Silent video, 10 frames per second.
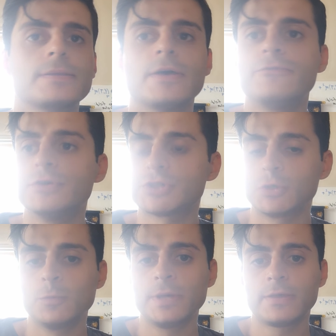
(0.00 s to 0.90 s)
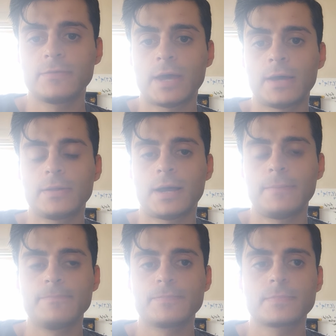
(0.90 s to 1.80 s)
efficient you'll be at
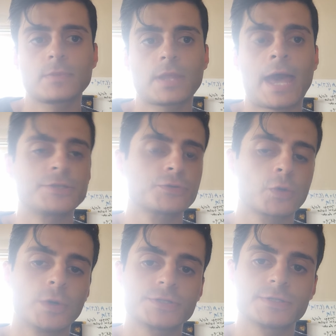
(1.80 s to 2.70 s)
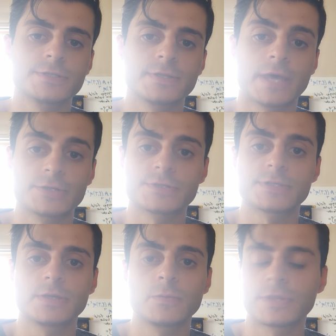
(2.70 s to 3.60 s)
answering questions in the
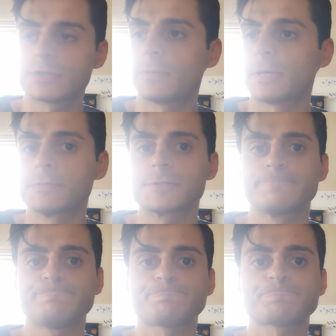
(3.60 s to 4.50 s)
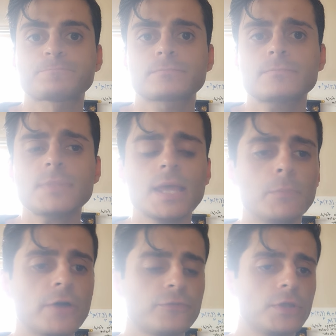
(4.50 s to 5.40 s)
HSC when the time comes.
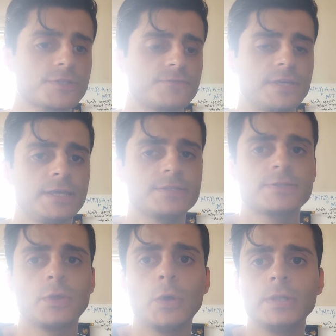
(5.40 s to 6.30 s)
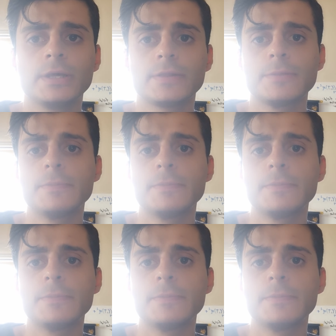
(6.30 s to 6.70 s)
And my philosophy is the earlier, the